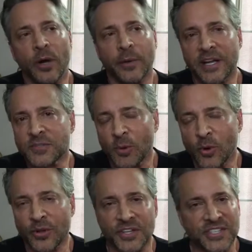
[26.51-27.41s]
where we
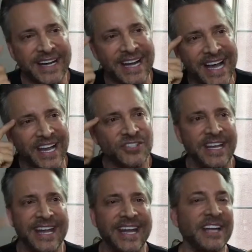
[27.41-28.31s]
explore the
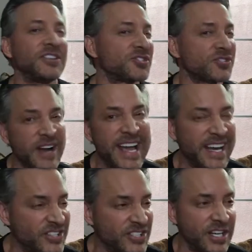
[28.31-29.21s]
psychology and the
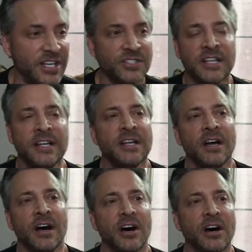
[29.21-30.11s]
strategies
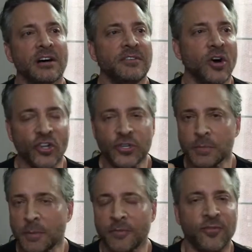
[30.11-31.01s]
of
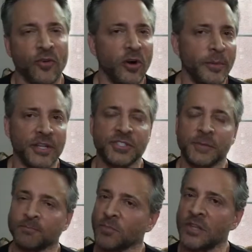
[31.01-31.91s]
ultimate
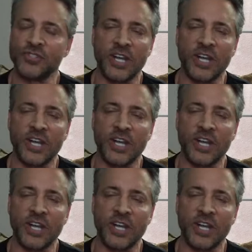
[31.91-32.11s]
performance,